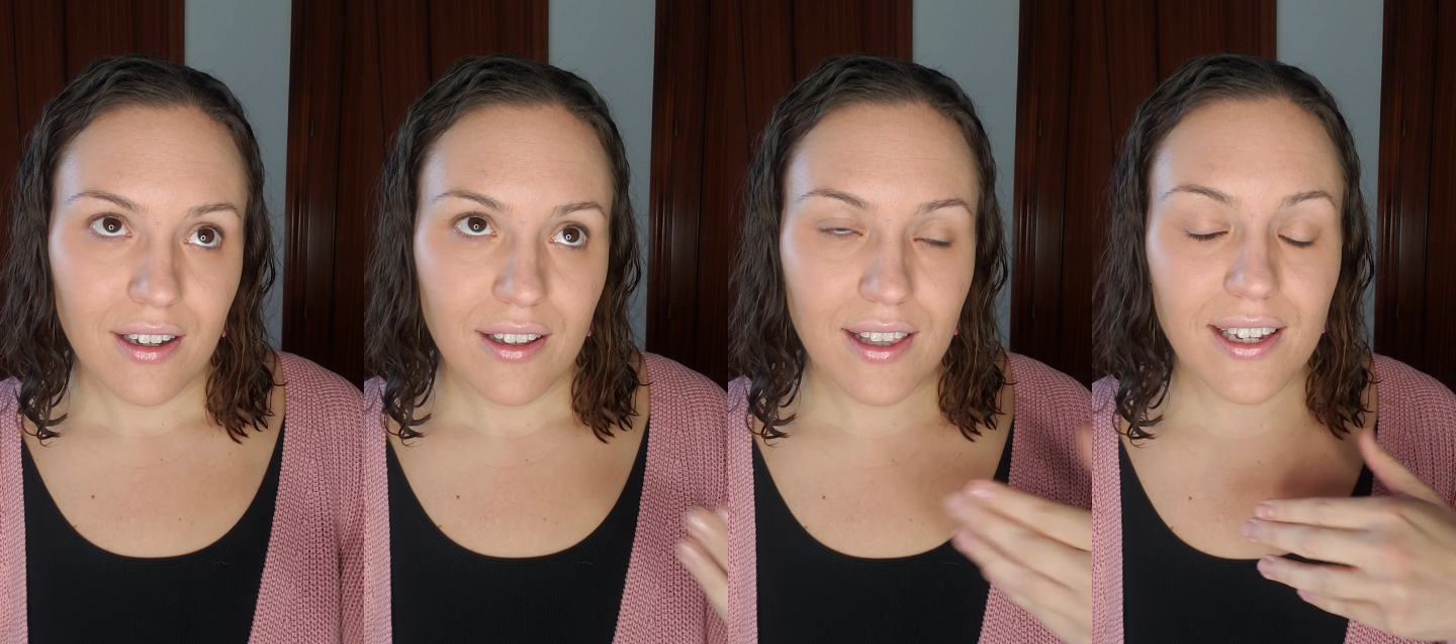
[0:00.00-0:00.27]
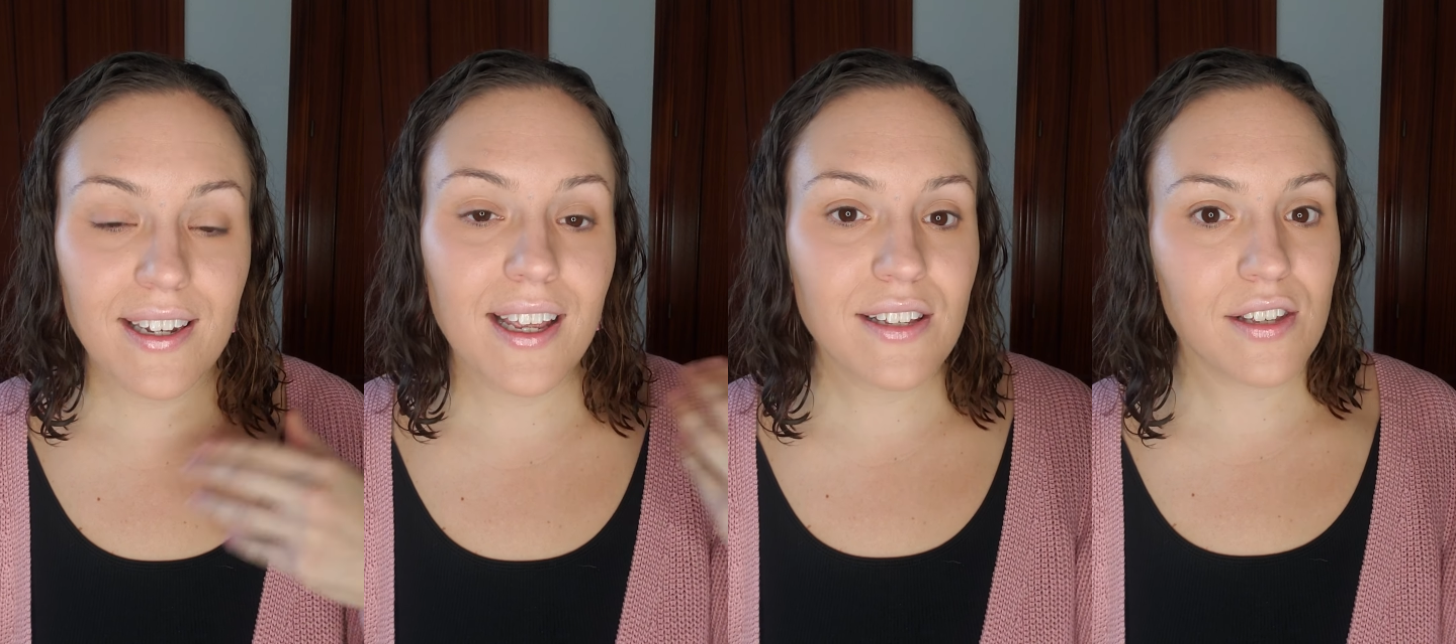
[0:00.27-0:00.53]

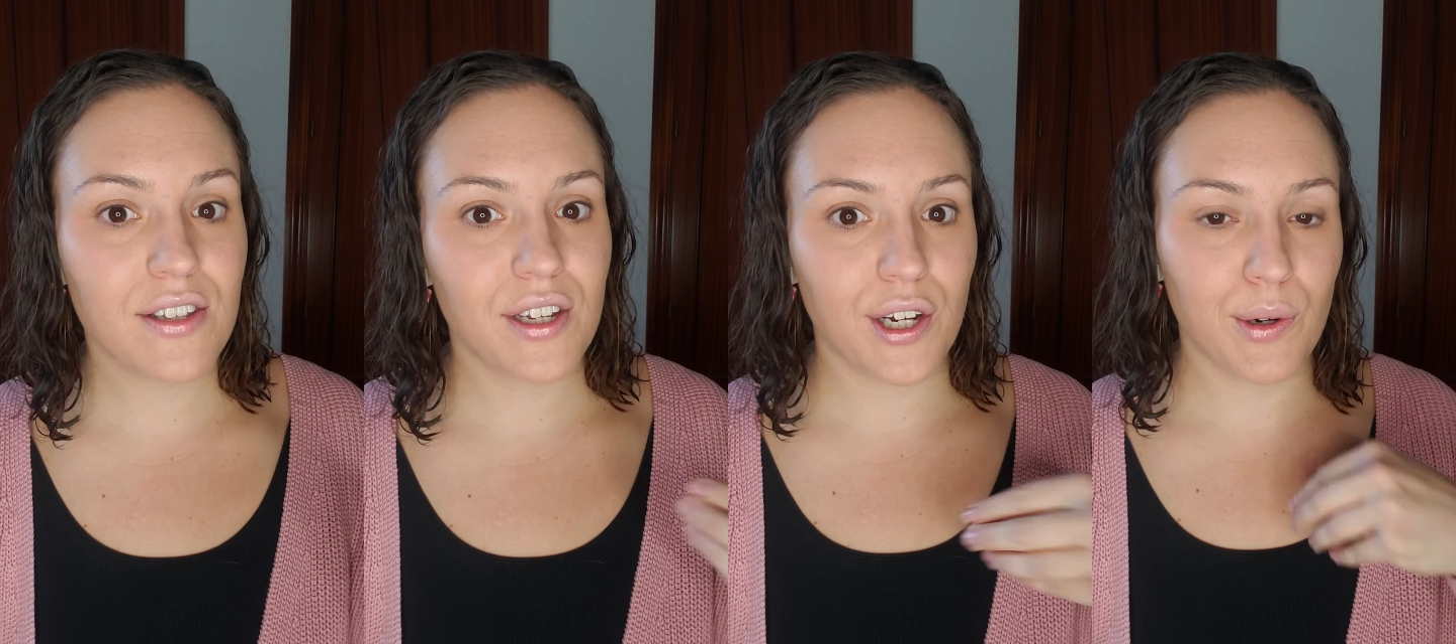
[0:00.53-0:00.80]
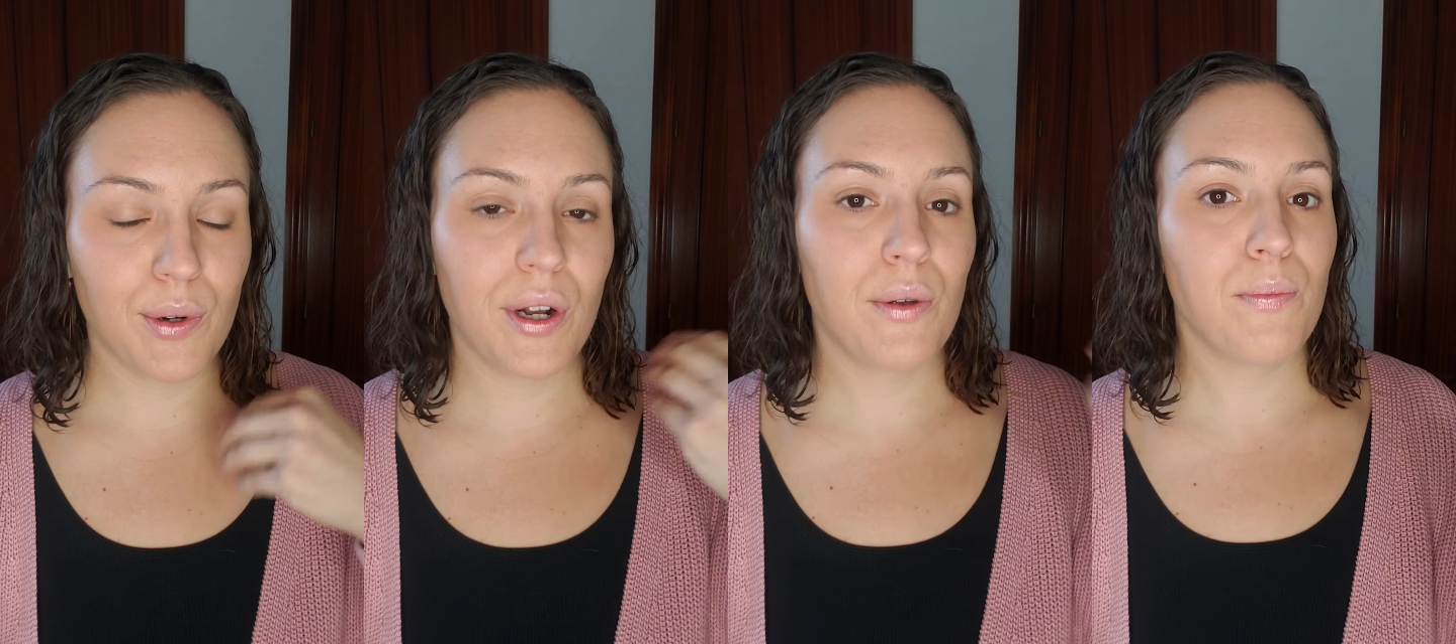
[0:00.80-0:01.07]
than
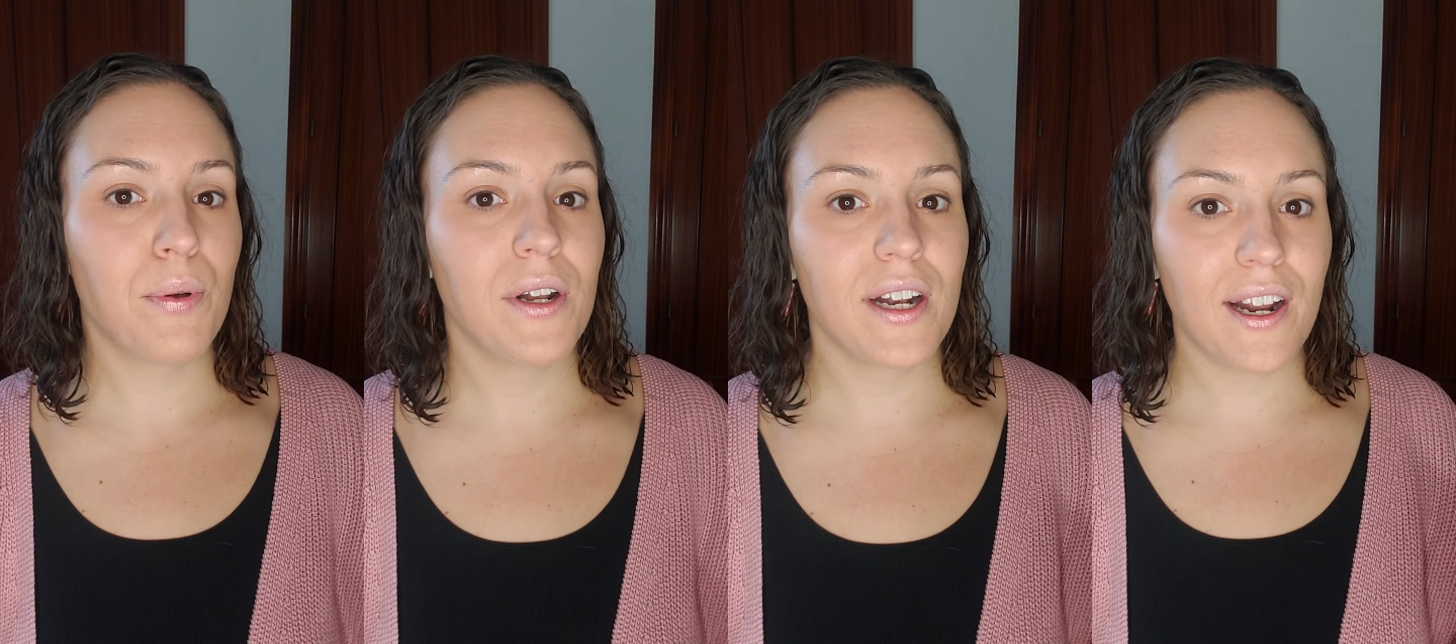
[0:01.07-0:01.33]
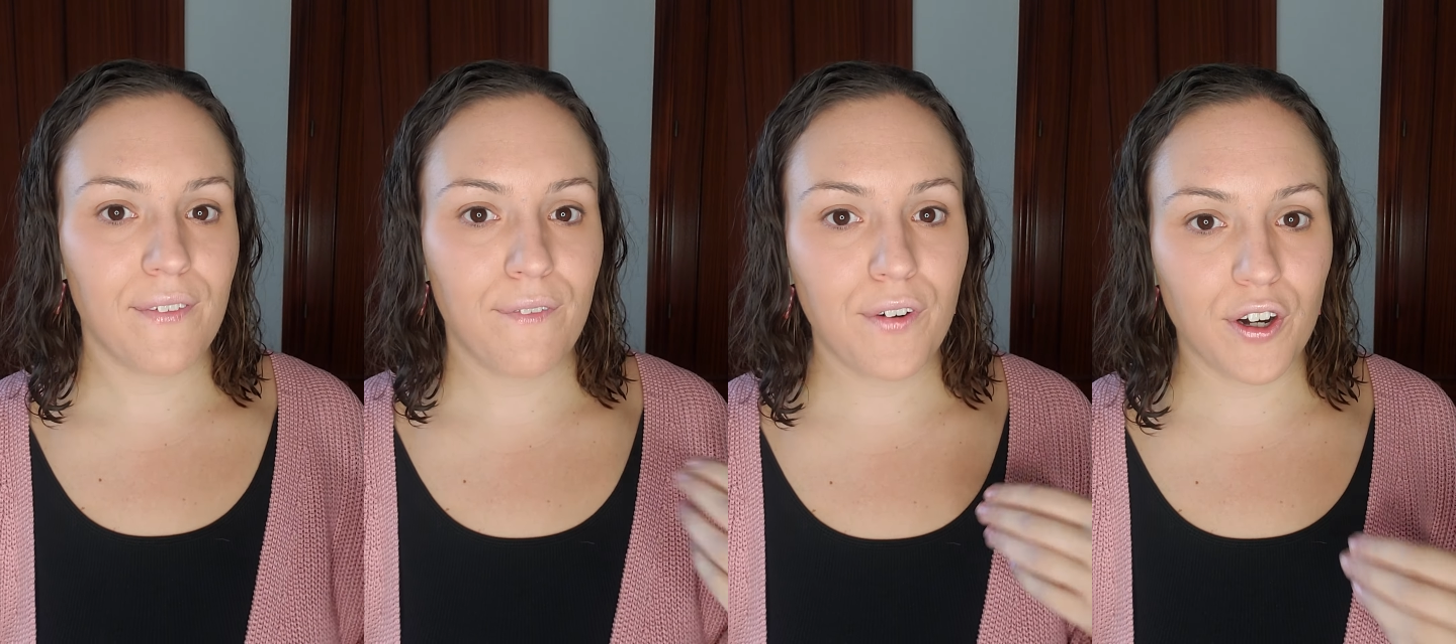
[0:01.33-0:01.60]
necessary when I would put it
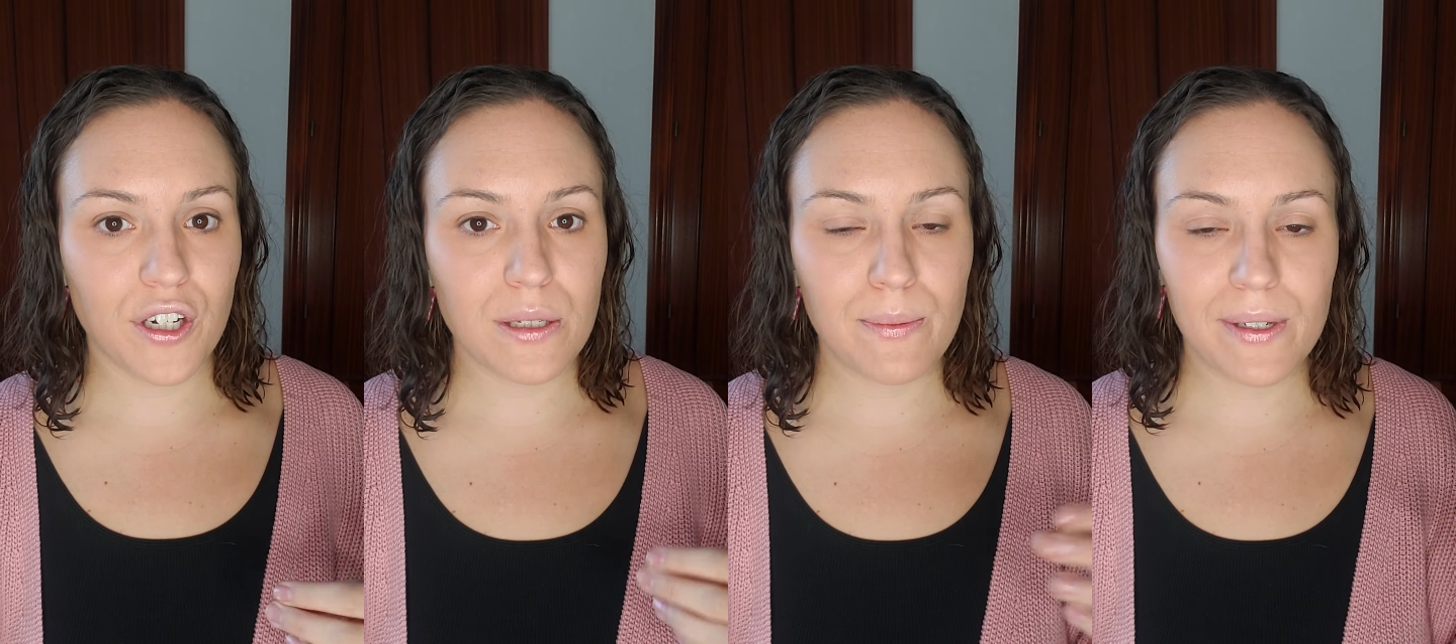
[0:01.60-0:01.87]
on first,